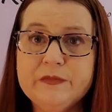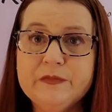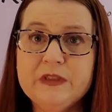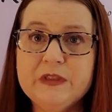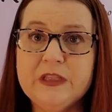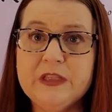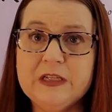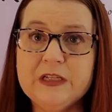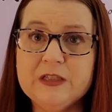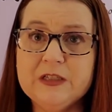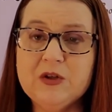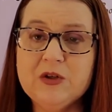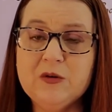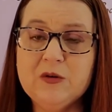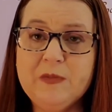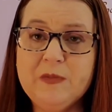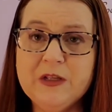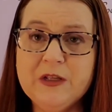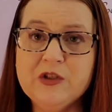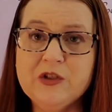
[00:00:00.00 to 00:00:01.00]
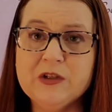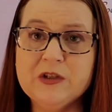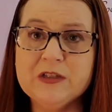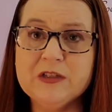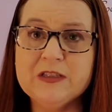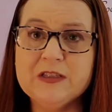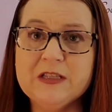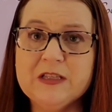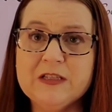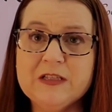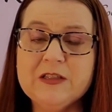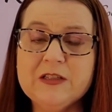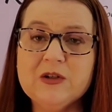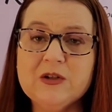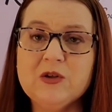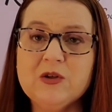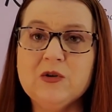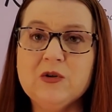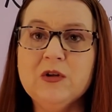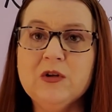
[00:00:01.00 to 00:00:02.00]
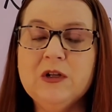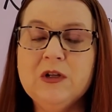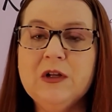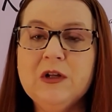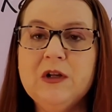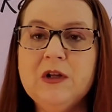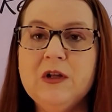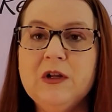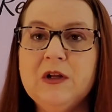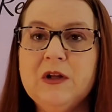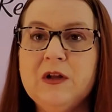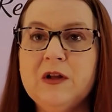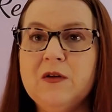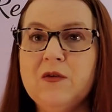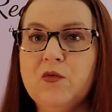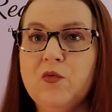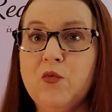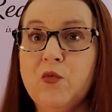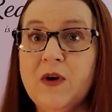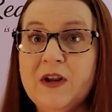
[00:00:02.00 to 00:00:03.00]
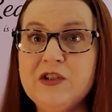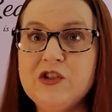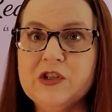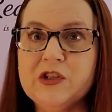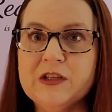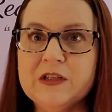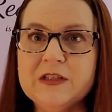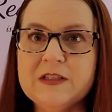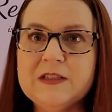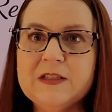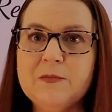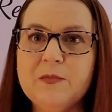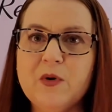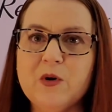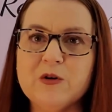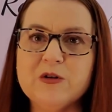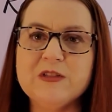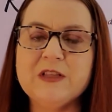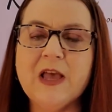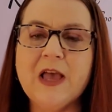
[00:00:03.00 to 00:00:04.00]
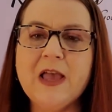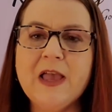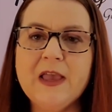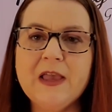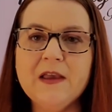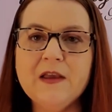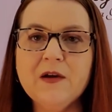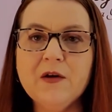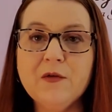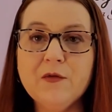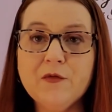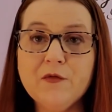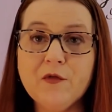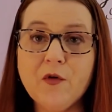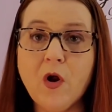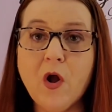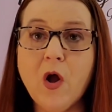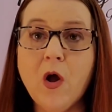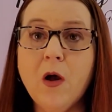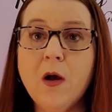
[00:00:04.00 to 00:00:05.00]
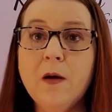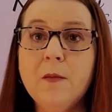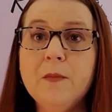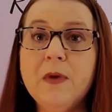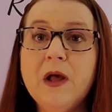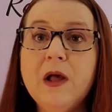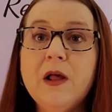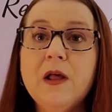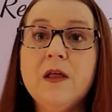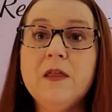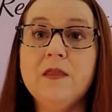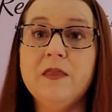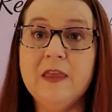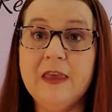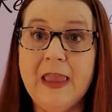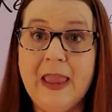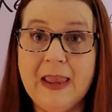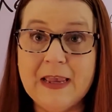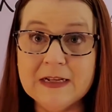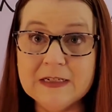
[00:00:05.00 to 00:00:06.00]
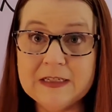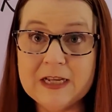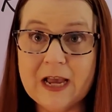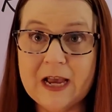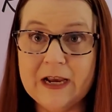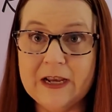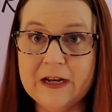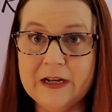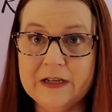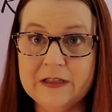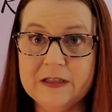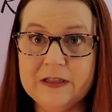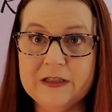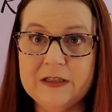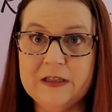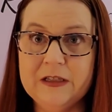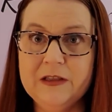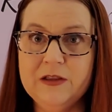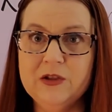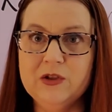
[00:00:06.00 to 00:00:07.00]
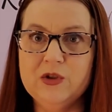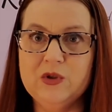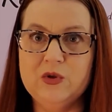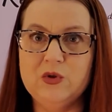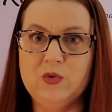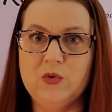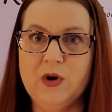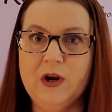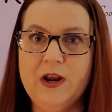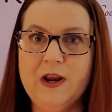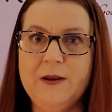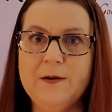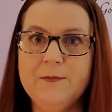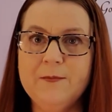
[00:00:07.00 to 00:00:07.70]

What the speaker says: these little pinches, these little wrenches, per se, from the antagonist in the story.